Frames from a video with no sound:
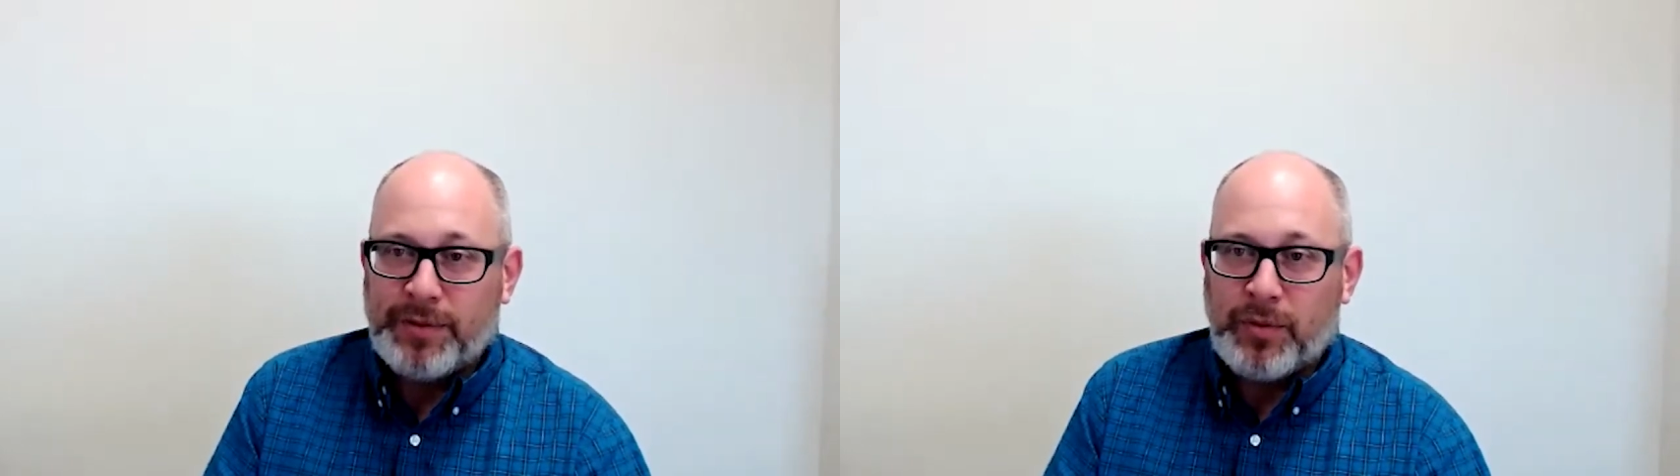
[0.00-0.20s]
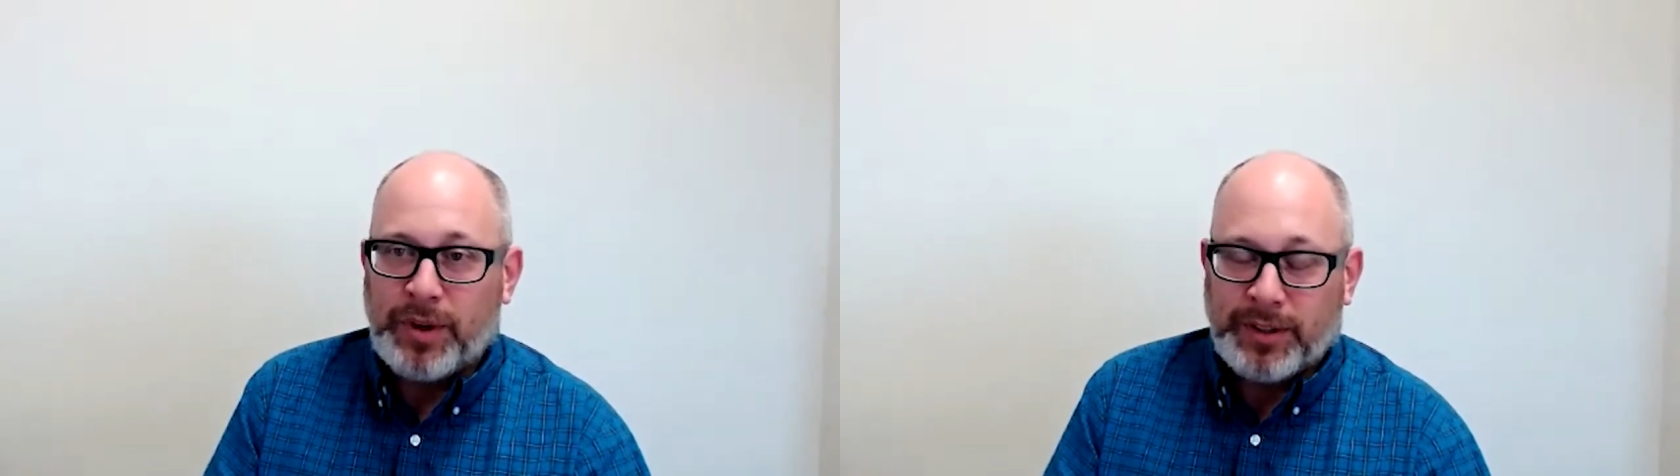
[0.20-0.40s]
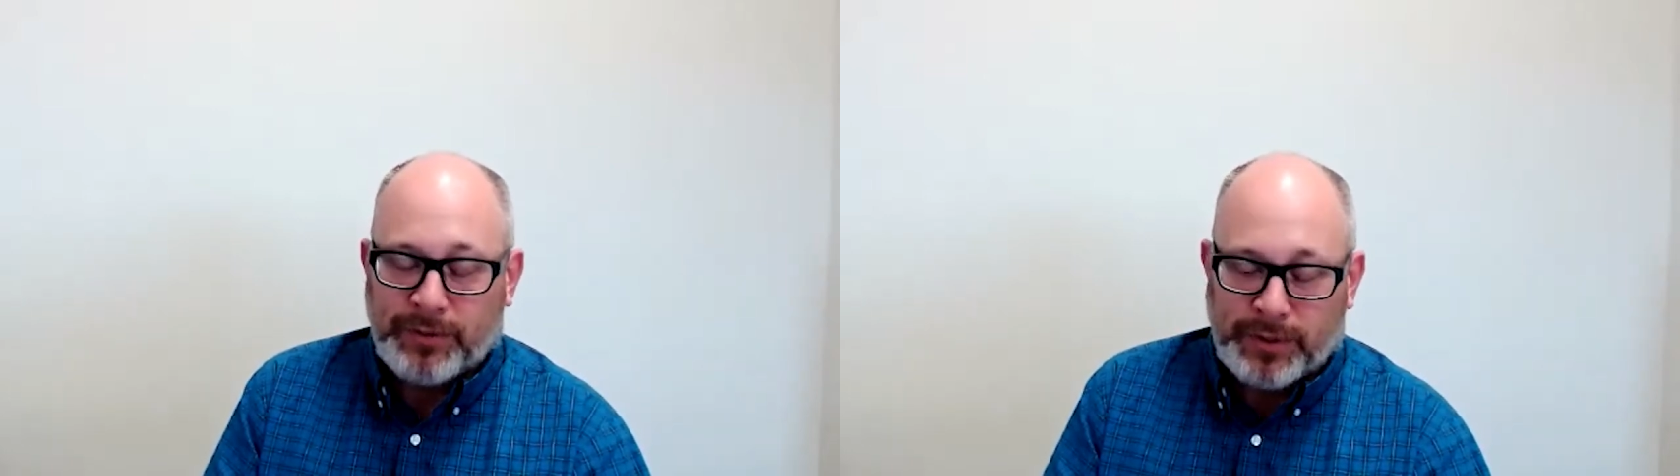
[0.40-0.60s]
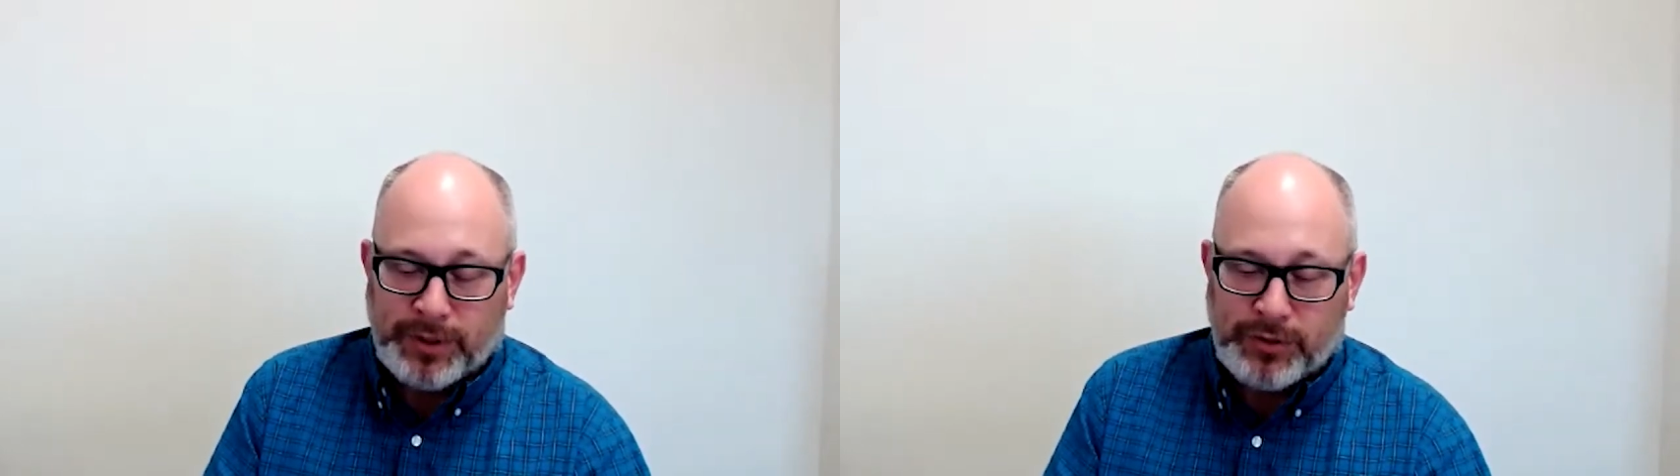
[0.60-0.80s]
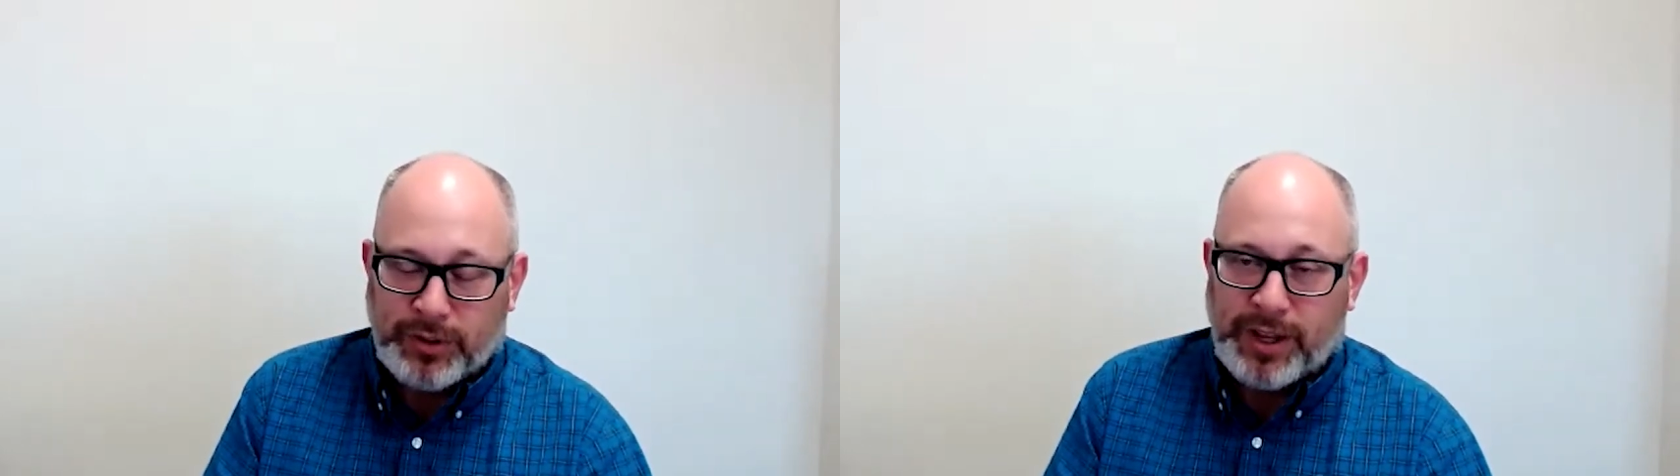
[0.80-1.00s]
want to
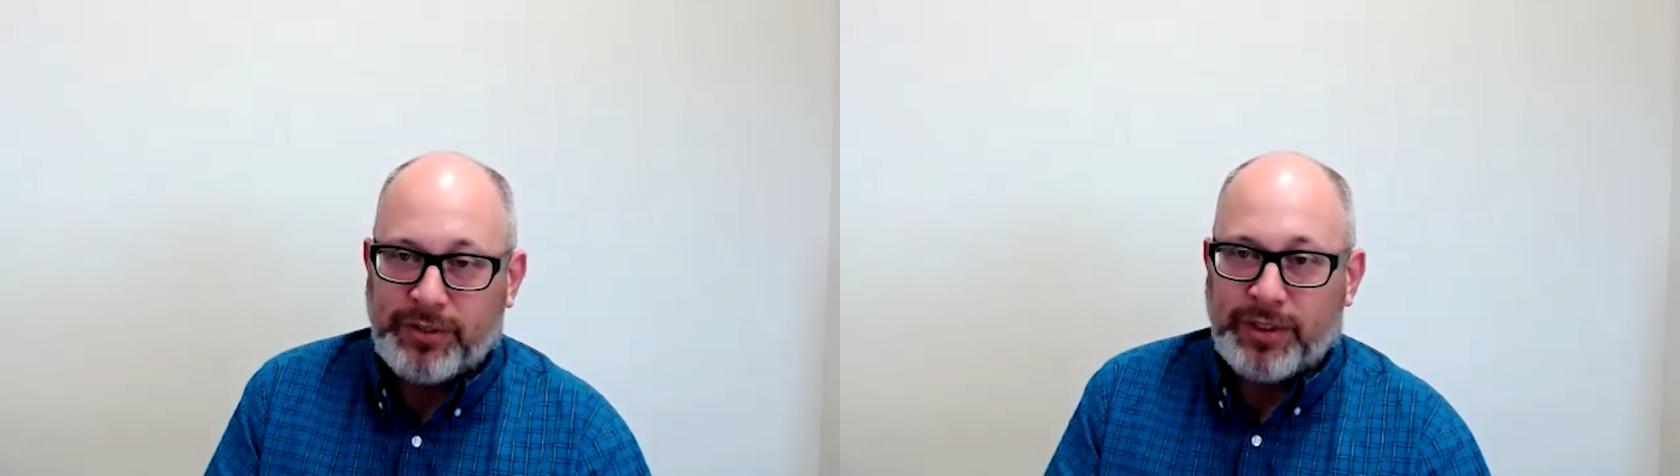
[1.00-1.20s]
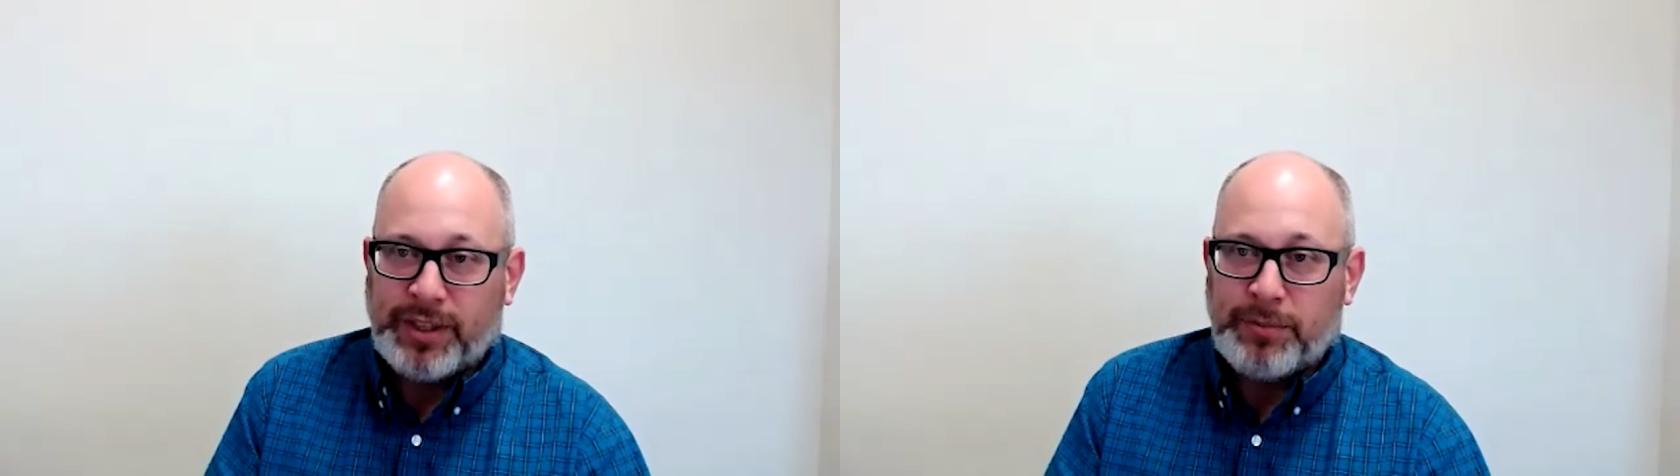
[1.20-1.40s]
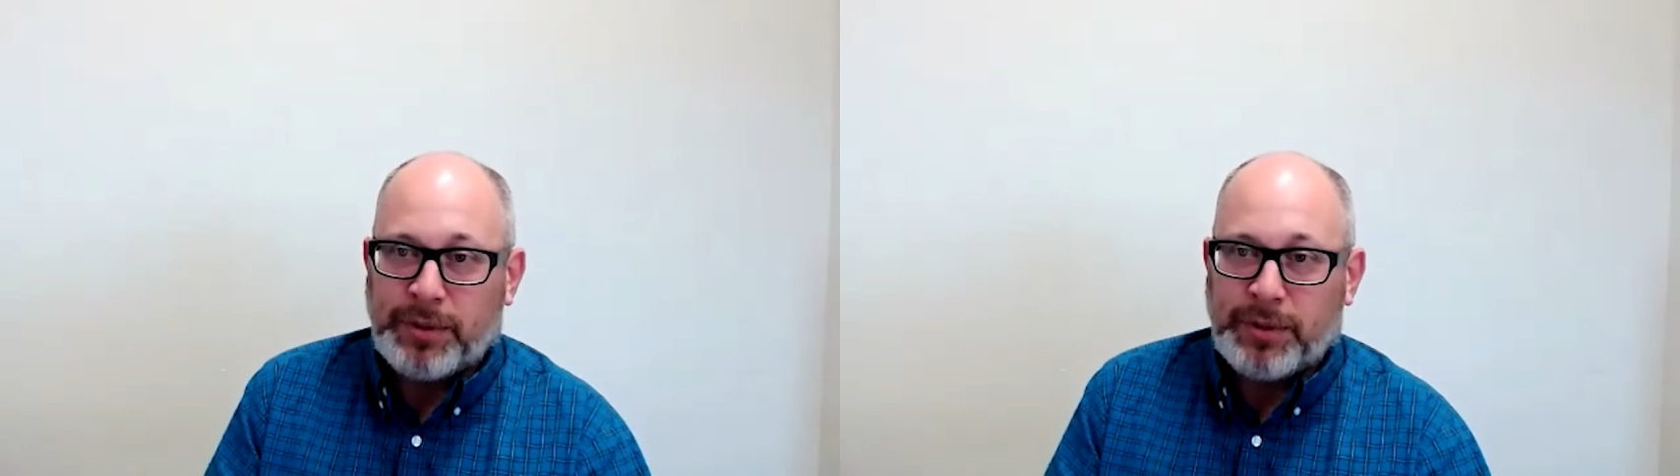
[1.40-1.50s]
visualize things,